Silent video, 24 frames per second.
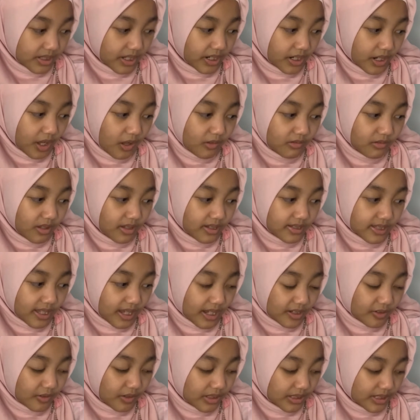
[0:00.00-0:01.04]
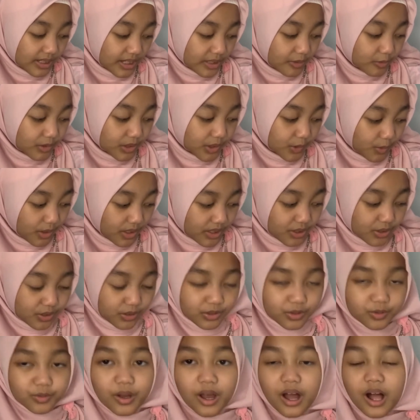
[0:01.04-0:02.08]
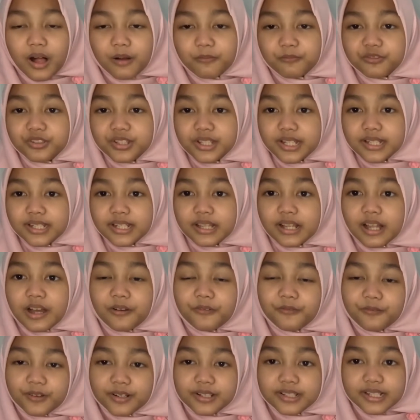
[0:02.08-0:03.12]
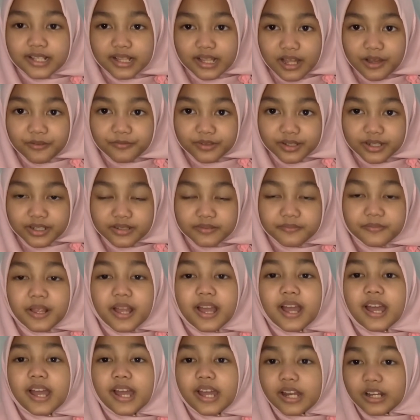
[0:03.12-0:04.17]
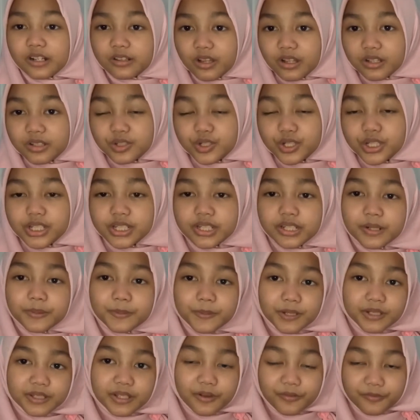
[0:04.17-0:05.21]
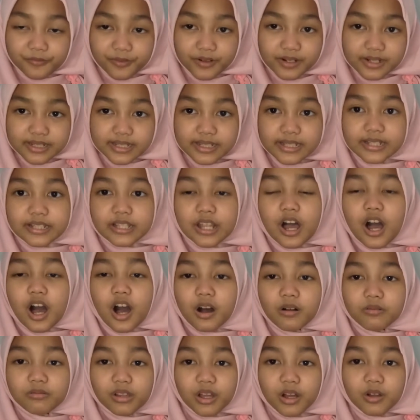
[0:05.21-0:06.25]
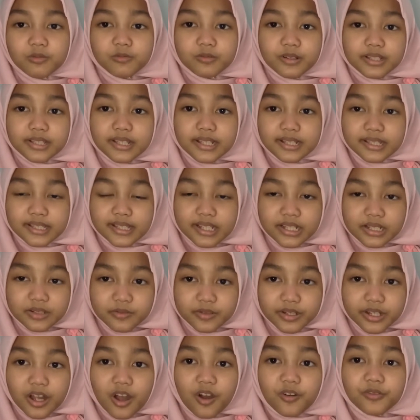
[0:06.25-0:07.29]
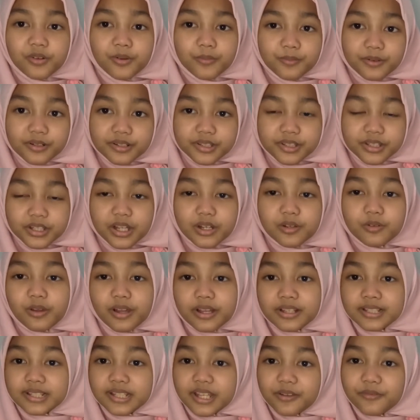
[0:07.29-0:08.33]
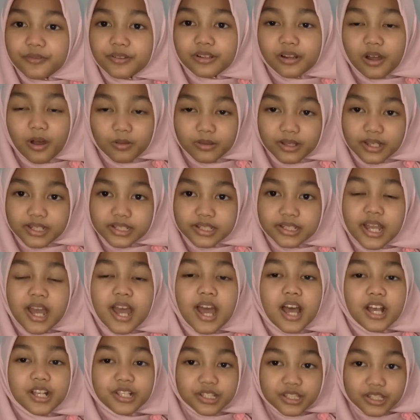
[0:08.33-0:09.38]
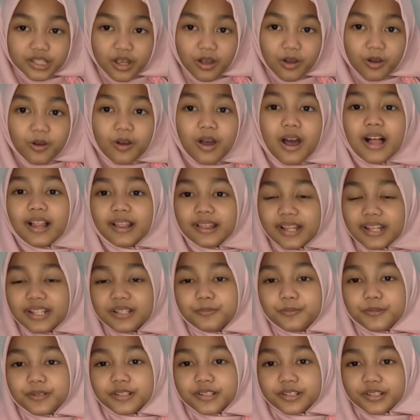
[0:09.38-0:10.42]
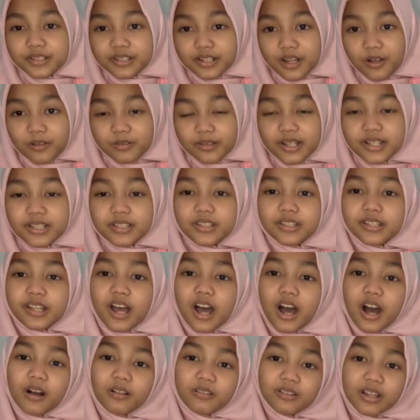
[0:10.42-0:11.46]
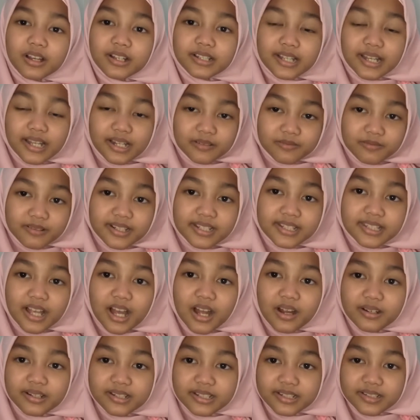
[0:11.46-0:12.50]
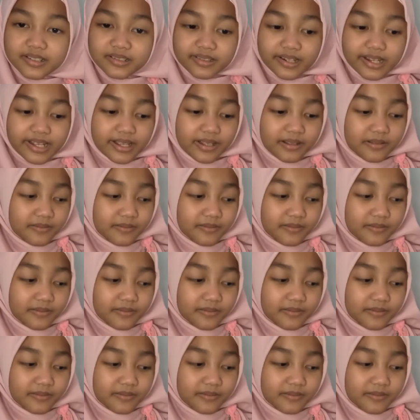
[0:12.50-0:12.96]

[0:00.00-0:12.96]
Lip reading: and Allah is acquainted with what you do. Al-Mujadilah, verse 11. In plain question about that verse is that Allah raised the degree of a person who has given knowledge. So, let's present knowledge so that Allah can raise our degree.